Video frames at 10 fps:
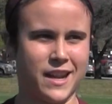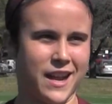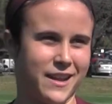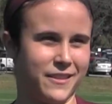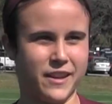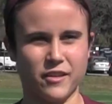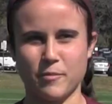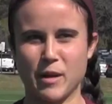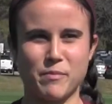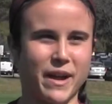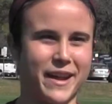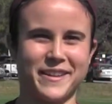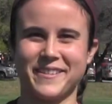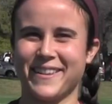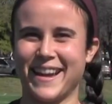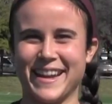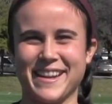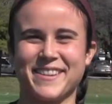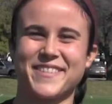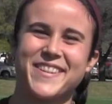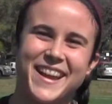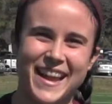I love my bio life.